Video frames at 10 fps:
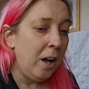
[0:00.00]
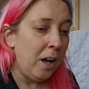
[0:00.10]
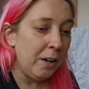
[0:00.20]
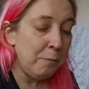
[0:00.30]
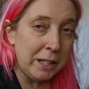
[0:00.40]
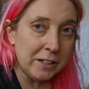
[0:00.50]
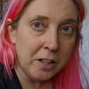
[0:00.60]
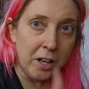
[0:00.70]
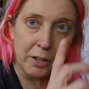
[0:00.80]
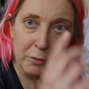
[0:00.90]
I've picked
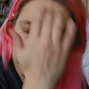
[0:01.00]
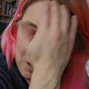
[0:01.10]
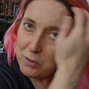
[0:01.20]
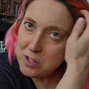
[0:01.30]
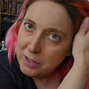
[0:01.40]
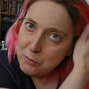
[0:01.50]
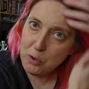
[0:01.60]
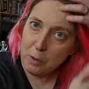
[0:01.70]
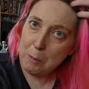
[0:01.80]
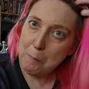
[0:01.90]
the car up. Obviously, I've
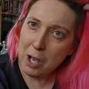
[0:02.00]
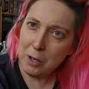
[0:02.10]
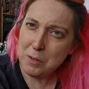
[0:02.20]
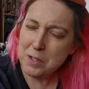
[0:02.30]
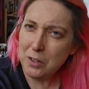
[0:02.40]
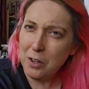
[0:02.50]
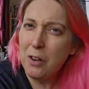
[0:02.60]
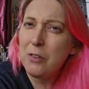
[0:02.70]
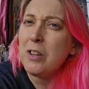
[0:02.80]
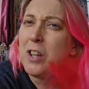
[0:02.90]
dropped my post
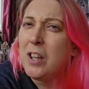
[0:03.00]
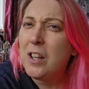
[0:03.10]
off.